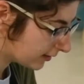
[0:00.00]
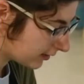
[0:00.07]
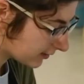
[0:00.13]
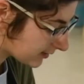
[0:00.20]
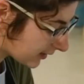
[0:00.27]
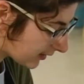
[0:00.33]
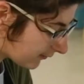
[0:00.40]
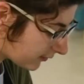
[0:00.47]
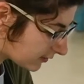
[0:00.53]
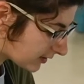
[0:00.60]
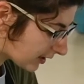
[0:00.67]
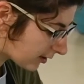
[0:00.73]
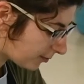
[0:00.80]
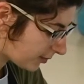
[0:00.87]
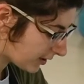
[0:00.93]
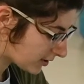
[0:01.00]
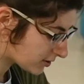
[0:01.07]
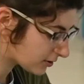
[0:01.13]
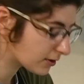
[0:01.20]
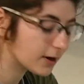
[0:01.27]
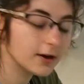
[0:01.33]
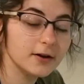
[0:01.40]
It's like if you take a
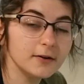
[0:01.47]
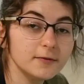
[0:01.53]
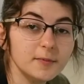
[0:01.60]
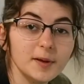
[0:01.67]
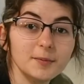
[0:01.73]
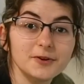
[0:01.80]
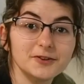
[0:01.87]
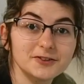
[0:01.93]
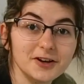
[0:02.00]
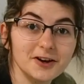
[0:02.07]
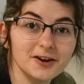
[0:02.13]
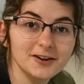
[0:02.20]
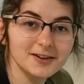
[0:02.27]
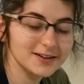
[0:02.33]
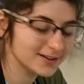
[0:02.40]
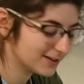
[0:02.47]
picture of maybe your dog.